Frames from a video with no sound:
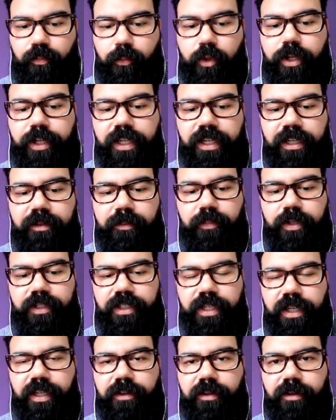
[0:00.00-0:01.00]
Looking
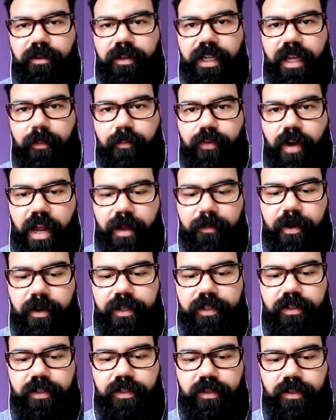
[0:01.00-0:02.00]
particularly at
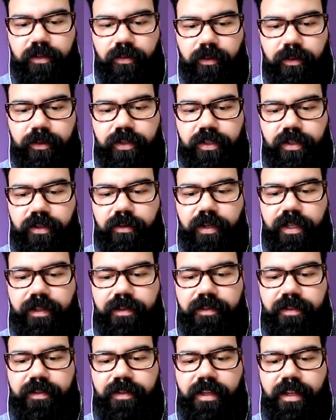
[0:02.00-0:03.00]
primary school
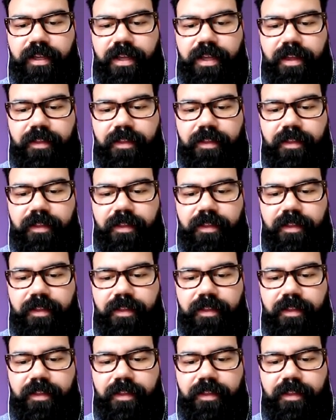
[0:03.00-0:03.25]
students,